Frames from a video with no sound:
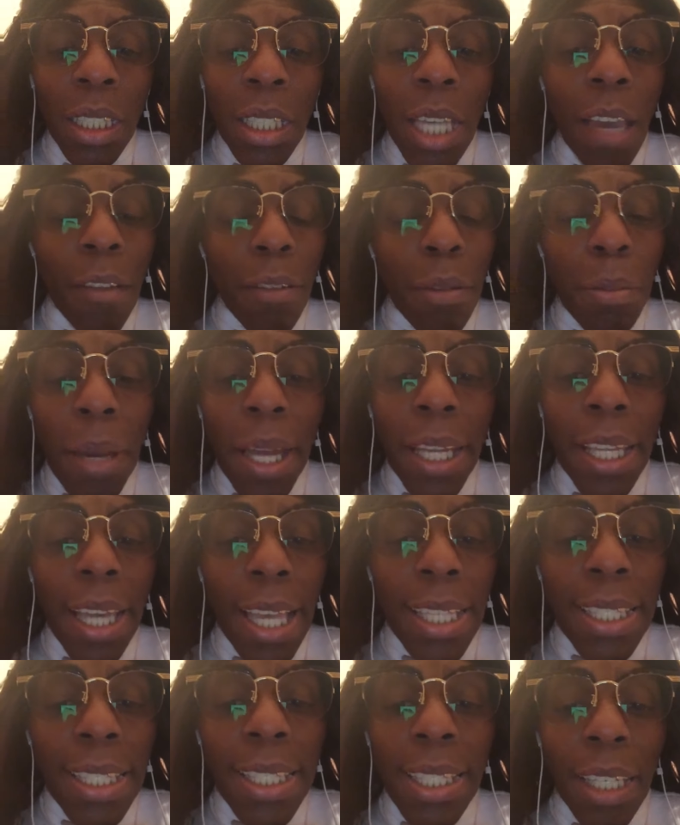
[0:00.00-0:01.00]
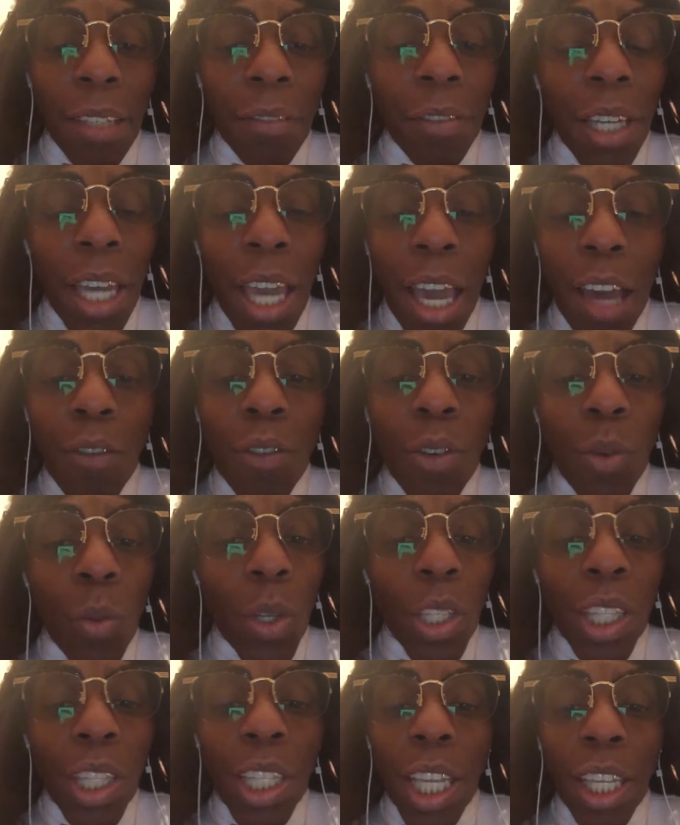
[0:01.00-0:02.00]
everybody has to give account for
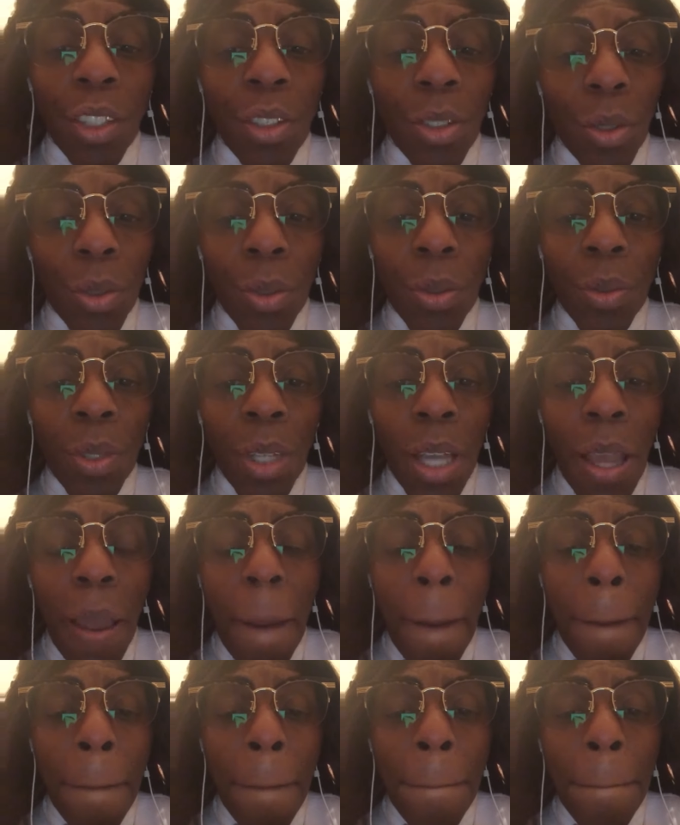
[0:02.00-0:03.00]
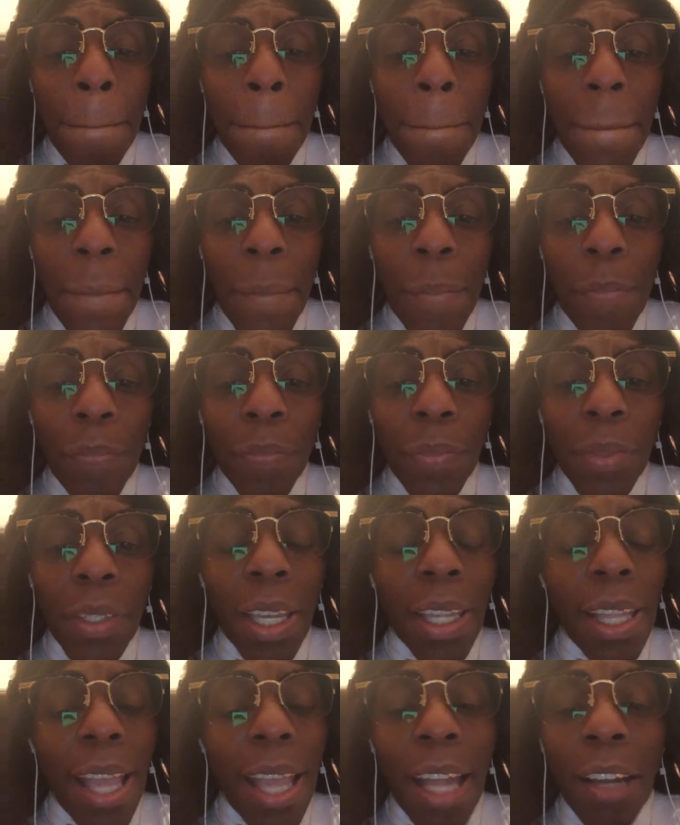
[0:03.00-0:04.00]
what they do.
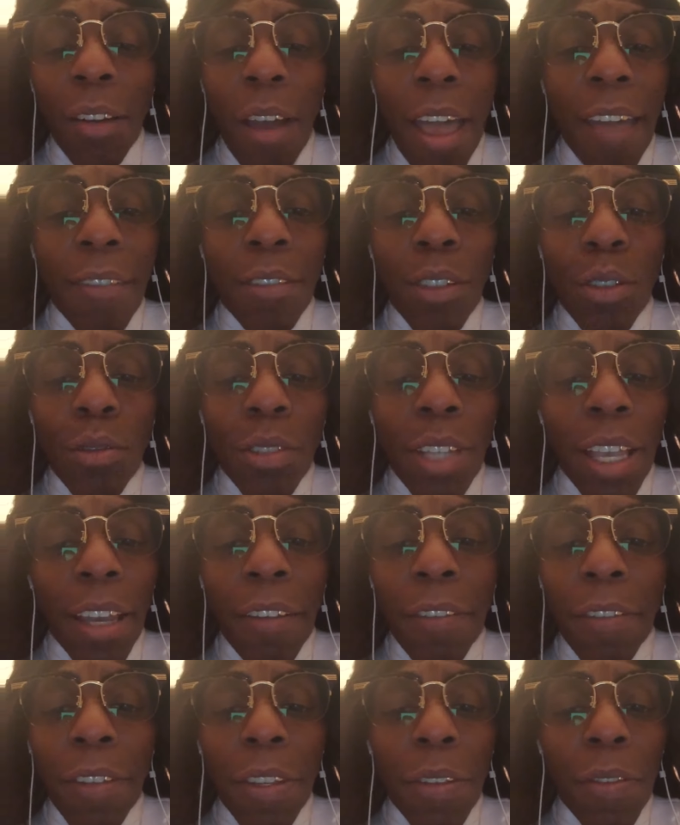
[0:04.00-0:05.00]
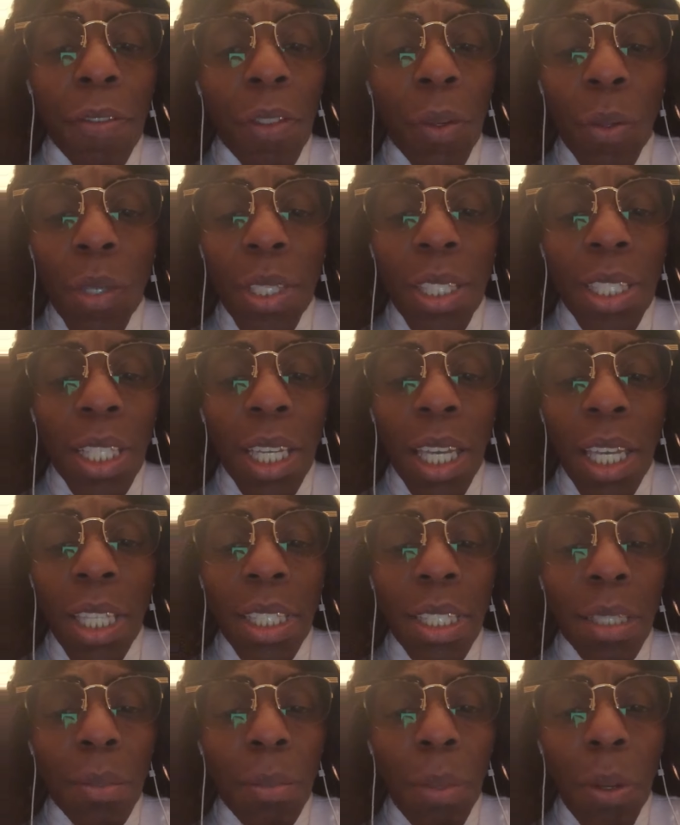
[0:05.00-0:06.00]
And I don't have no negative thoughts
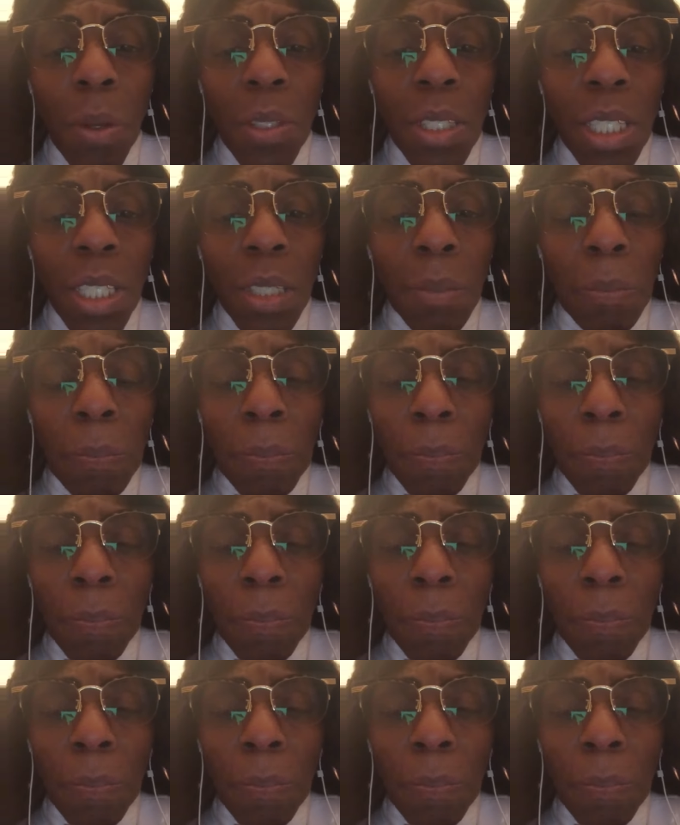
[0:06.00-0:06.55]
against the person.